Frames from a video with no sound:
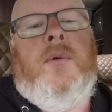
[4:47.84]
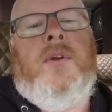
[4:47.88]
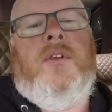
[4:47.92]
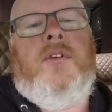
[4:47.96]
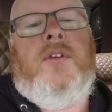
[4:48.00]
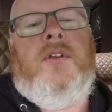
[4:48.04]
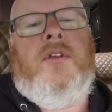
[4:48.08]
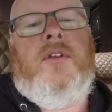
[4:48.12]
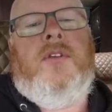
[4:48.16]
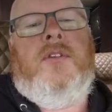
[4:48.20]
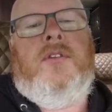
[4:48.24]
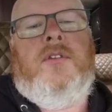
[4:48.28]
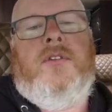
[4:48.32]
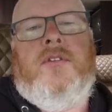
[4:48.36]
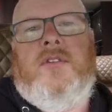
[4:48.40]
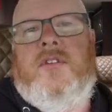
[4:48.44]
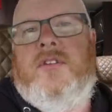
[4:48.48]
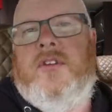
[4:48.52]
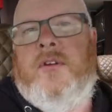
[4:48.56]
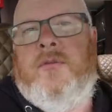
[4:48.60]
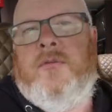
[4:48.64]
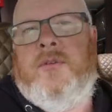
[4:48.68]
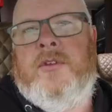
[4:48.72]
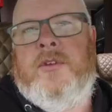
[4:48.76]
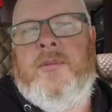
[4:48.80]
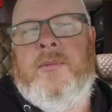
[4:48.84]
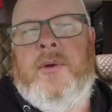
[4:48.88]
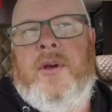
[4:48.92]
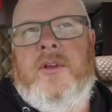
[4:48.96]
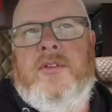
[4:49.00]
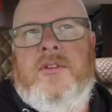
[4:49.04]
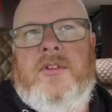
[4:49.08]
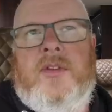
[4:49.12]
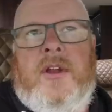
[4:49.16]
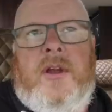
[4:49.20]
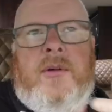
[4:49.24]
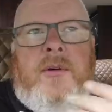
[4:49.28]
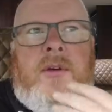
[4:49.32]
which is 70
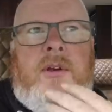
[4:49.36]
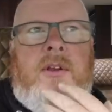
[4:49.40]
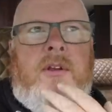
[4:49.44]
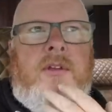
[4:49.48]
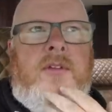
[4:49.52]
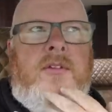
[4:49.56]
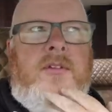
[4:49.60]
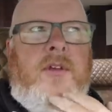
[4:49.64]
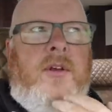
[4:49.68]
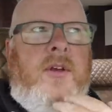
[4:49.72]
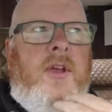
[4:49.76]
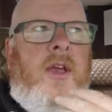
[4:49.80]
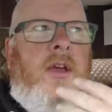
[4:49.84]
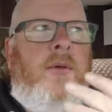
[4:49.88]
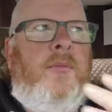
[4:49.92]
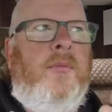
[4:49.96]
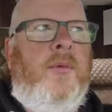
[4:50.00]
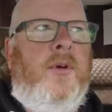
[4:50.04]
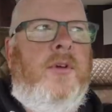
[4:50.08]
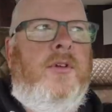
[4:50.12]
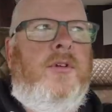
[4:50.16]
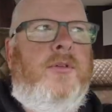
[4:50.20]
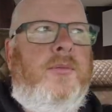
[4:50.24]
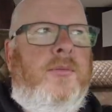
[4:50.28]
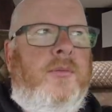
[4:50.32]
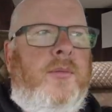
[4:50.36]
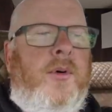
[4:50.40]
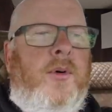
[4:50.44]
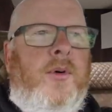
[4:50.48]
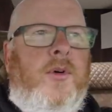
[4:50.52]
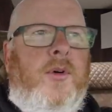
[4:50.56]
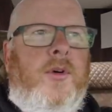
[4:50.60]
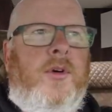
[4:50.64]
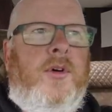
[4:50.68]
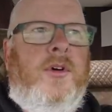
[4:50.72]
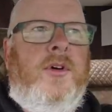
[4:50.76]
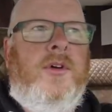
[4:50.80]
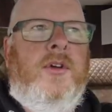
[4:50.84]
miles an hour, so yeah, much
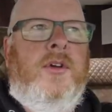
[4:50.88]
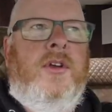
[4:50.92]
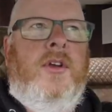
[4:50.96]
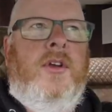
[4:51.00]
more